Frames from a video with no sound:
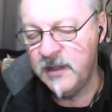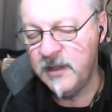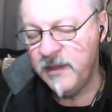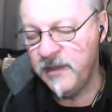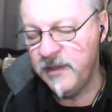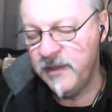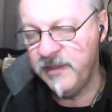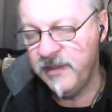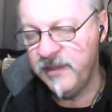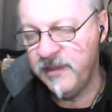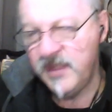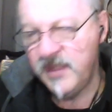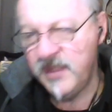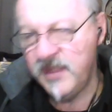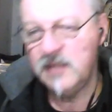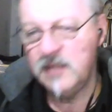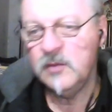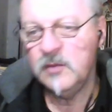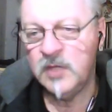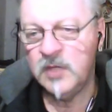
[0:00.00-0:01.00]
then
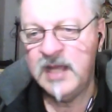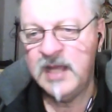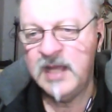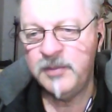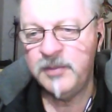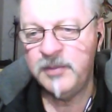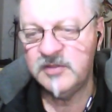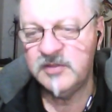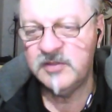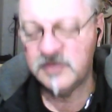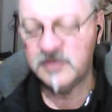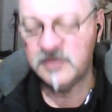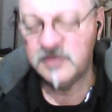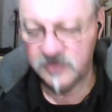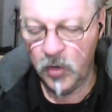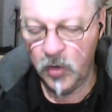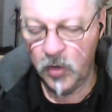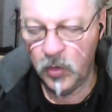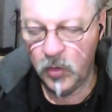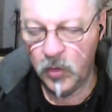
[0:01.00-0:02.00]
what happens is
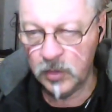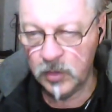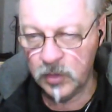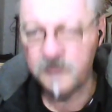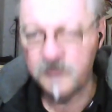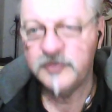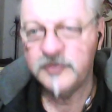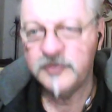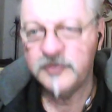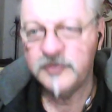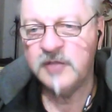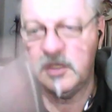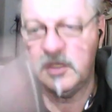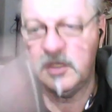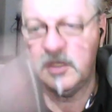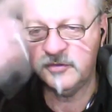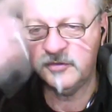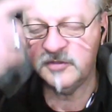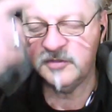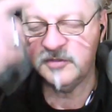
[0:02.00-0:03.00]
all of the chakra
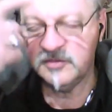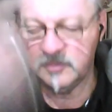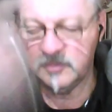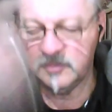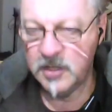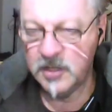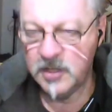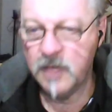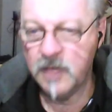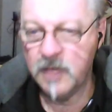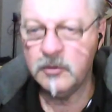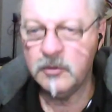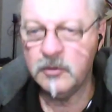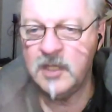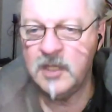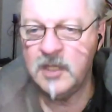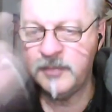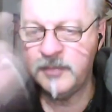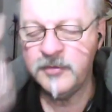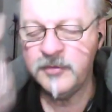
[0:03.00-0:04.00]
system going right
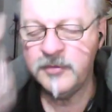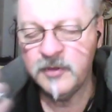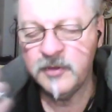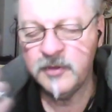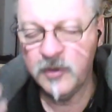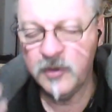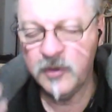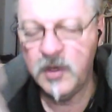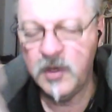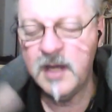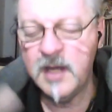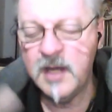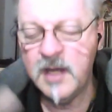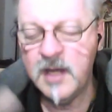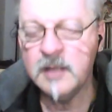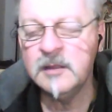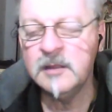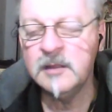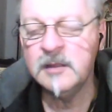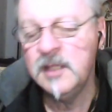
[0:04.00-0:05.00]
up through to the crown
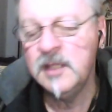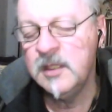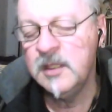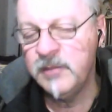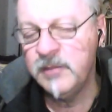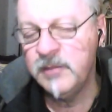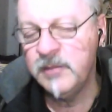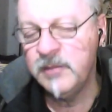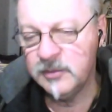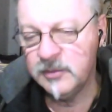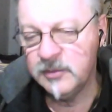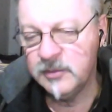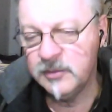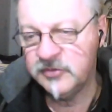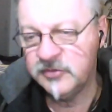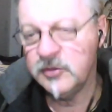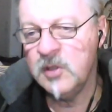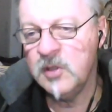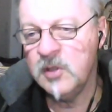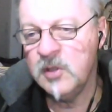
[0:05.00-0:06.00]
becomes
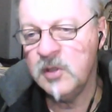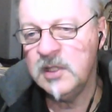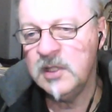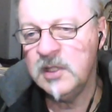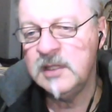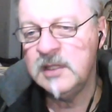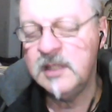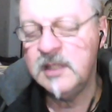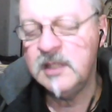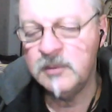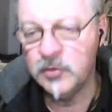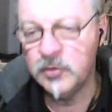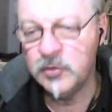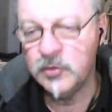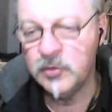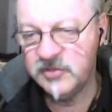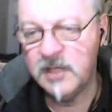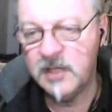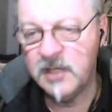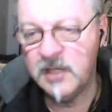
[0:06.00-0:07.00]
stronger and more
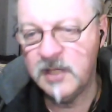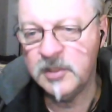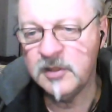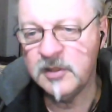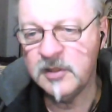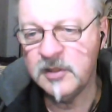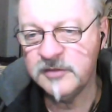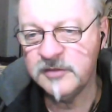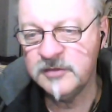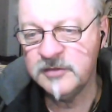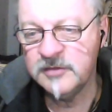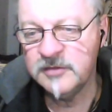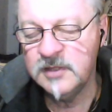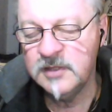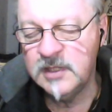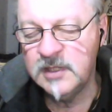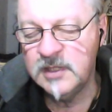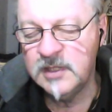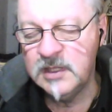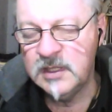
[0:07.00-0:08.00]
stabilized.
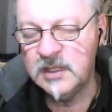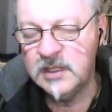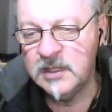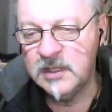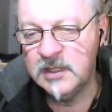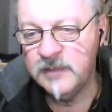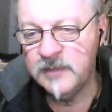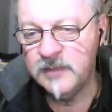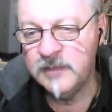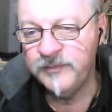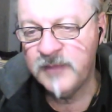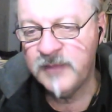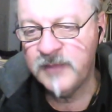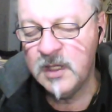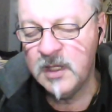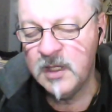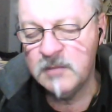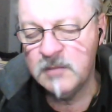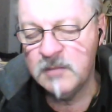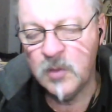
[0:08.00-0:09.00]

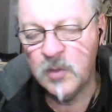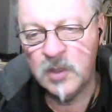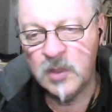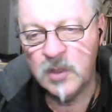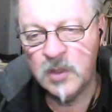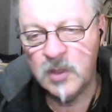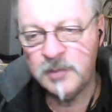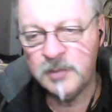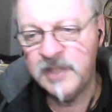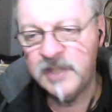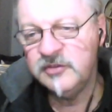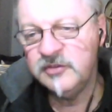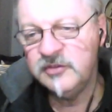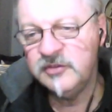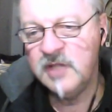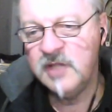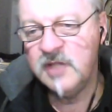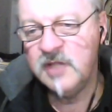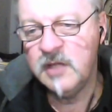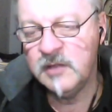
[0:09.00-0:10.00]
But while the base
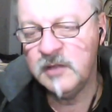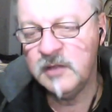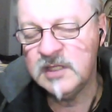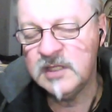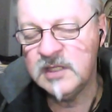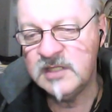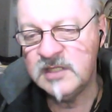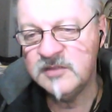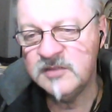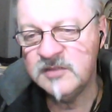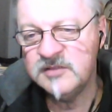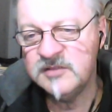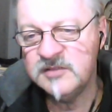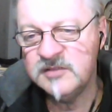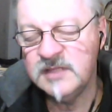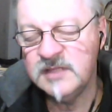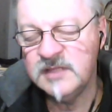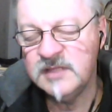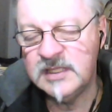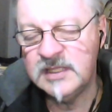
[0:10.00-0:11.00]
chakra is,
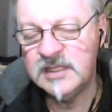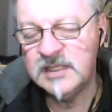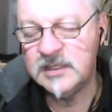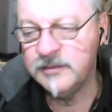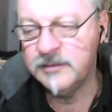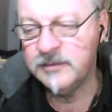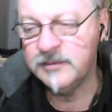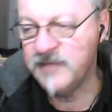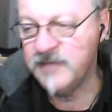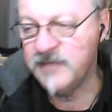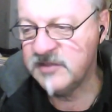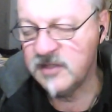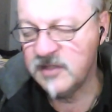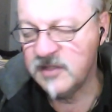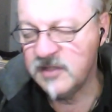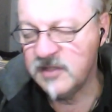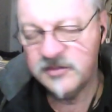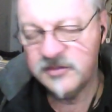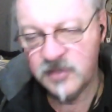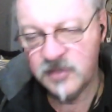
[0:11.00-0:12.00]
there's
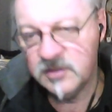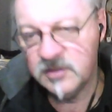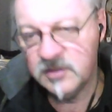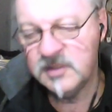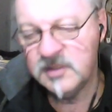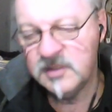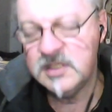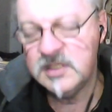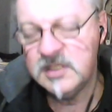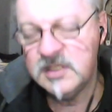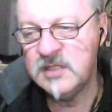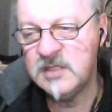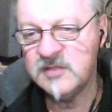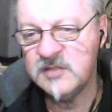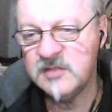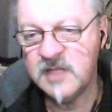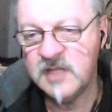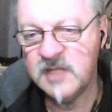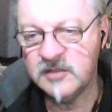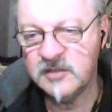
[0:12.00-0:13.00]
uncertainty, there's
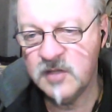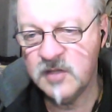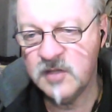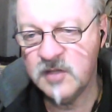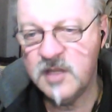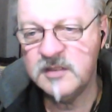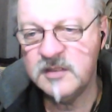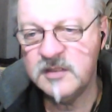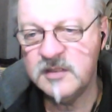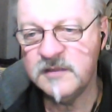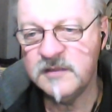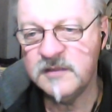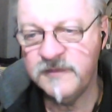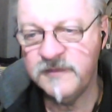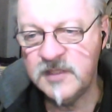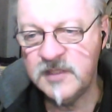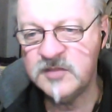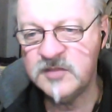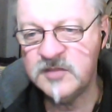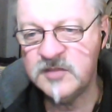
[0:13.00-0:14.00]
anxiety and
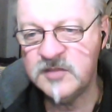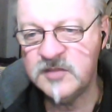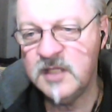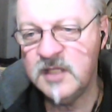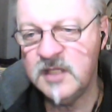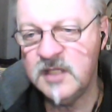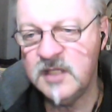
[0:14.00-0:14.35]
fears there,